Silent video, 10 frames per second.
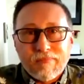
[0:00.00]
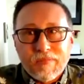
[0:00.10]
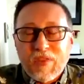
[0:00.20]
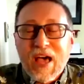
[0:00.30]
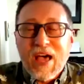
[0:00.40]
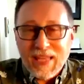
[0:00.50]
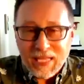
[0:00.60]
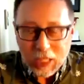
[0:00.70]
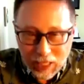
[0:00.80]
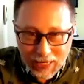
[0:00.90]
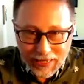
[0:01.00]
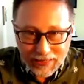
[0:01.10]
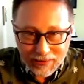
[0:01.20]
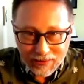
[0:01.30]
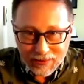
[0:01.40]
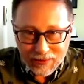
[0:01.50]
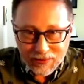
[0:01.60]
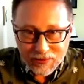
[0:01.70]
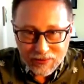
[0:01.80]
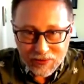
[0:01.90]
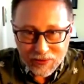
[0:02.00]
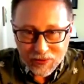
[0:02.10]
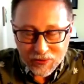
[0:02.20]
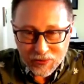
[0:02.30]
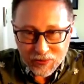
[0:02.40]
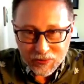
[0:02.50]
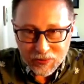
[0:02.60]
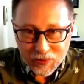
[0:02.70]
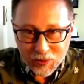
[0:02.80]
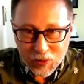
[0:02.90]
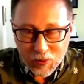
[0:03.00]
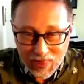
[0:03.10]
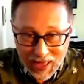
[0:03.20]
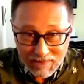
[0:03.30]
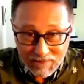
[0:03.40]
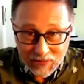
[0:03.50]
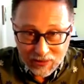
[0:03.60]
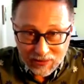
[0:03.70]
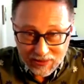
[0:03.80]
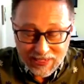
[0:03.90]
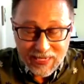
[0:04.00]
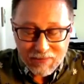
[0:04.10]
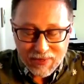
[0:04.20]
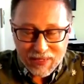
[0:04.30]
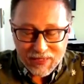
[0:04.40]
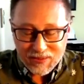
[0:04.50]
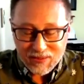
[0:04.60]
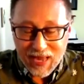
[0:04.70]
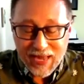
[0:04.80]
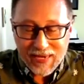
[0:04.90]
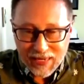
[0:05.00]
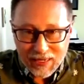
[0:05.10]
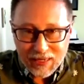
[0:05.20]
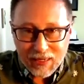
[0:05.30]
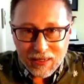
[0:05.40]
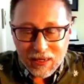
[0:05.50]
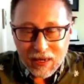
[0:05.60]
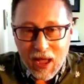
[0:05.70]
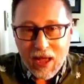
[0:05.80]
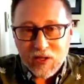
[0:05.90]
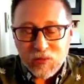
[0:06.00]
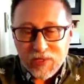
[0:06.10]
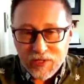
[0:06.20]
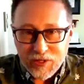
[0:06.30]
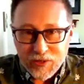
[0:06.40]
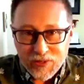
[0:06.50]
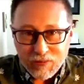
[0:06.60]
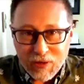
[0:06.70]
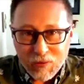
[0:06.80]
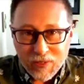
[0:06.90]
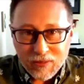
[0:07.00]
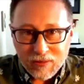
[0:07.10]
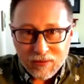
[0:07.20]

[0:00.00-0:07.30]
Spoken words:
that inclined to go that deep as I did, how does one choose the right one?